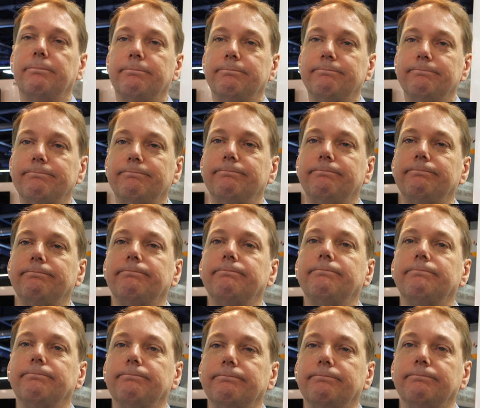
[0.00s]
It's not the
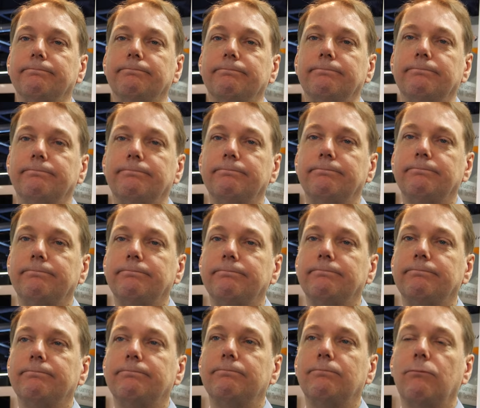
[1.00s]
48 gigabit
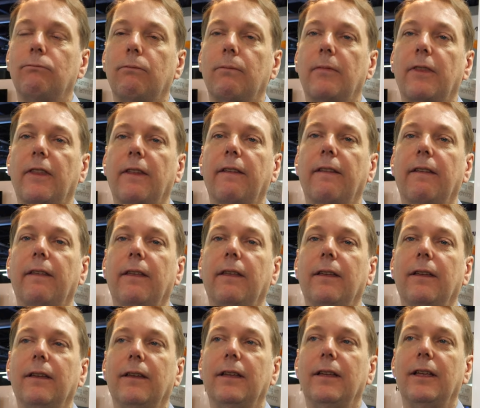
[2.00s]
stuff, it's like small data.
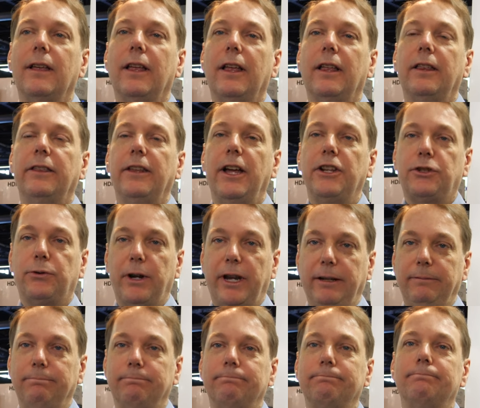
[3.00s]
It's that's
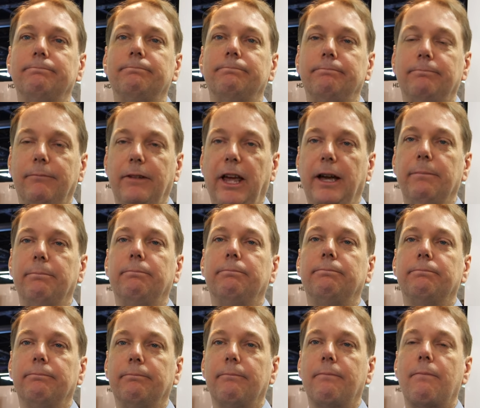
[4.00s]
small, right. But
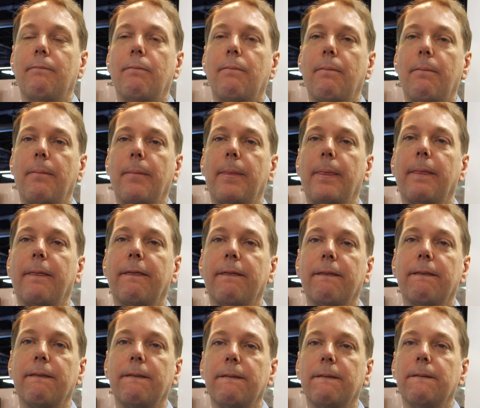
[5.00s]
yeah. The industry has
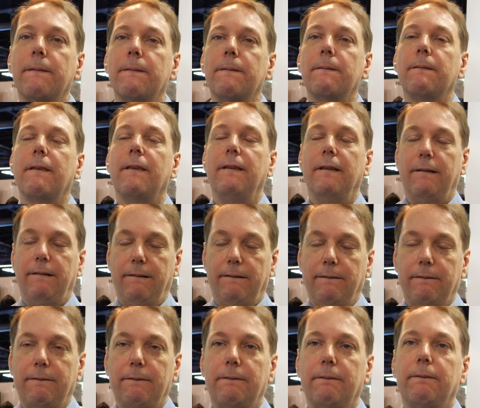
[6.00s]
to agree how to
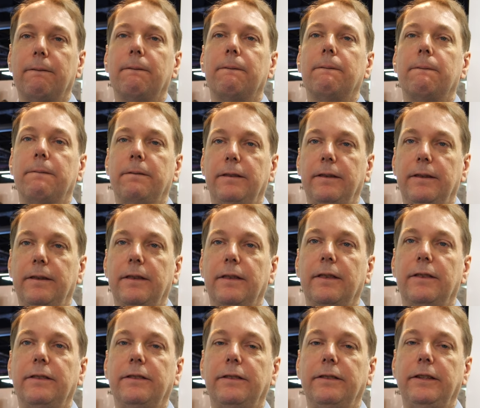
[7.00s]
format this
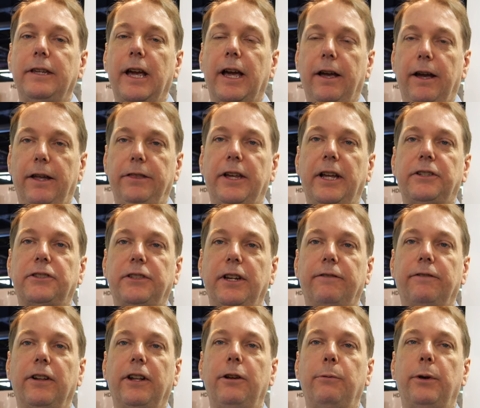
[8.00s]
metadata. Yeah, and that's
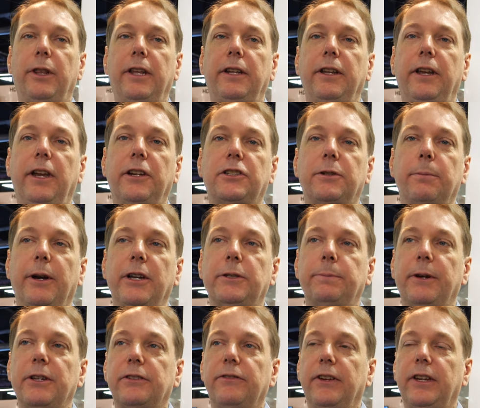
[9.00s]
definitely within the HDMI
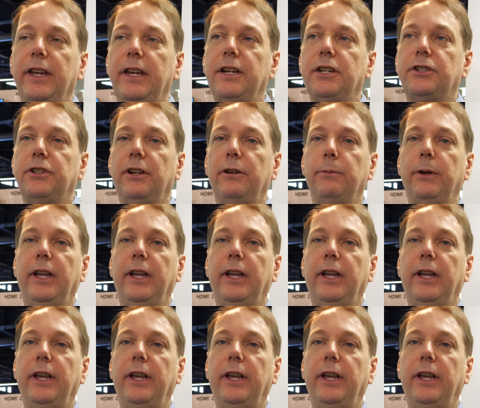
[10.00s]
specification.